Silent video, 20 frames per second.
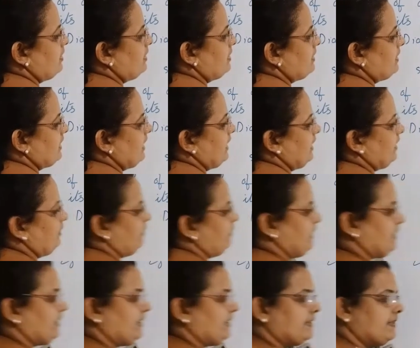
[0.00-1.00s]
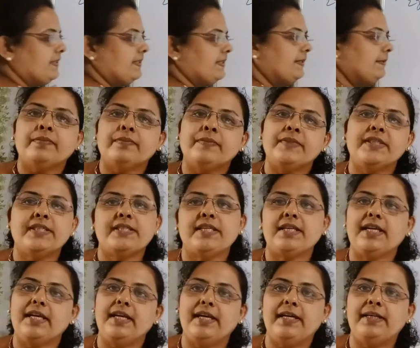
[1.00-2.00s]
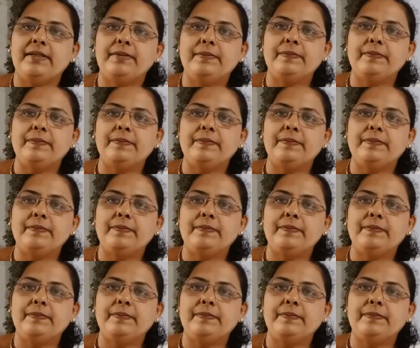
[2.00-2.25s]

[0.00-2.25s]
centimeters. Is it clear?